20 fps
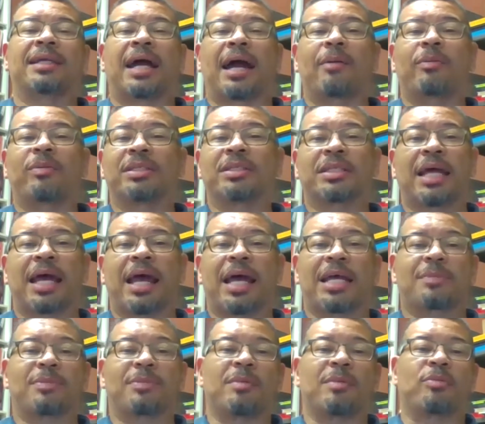would just
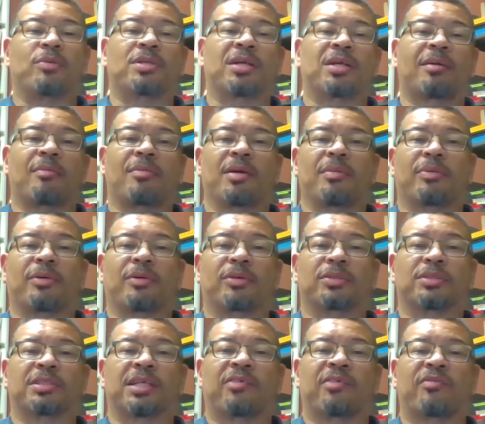ask people to talk about being
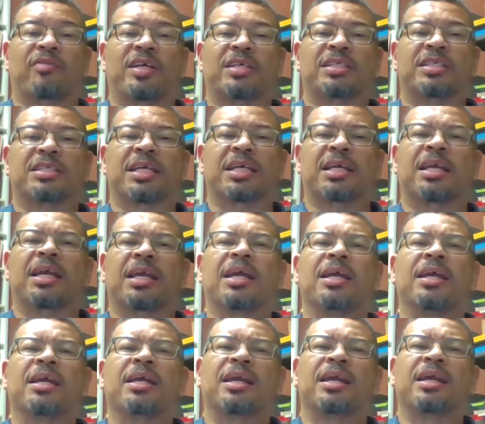personal salvation, say,
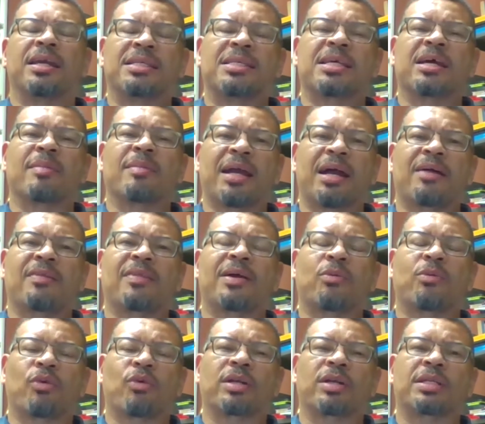can you tell me how that
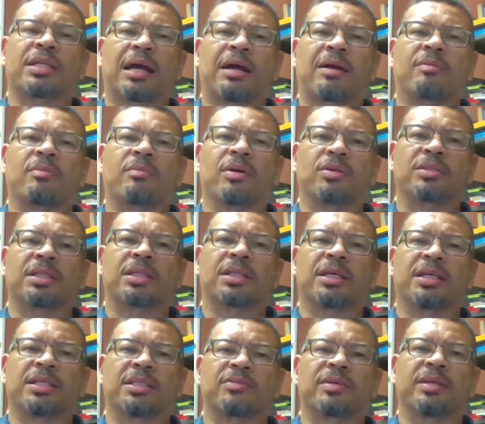worked out in most of the
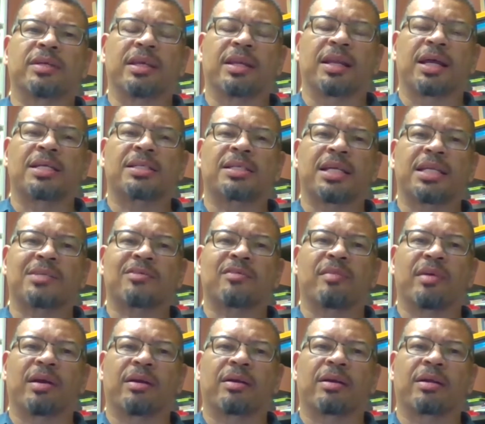history of the United States of
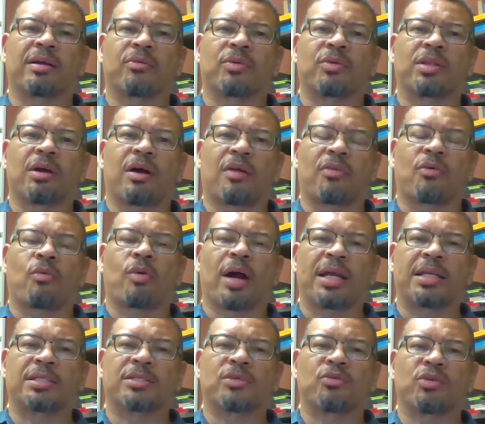America with all the
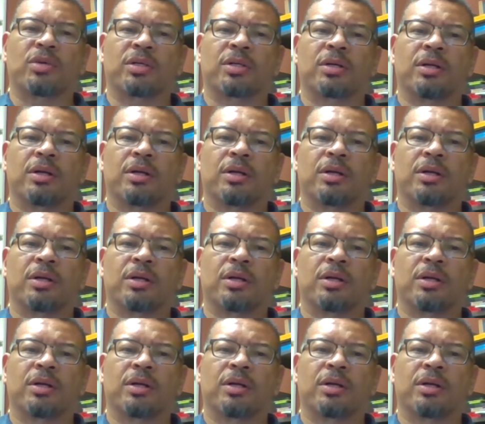whites who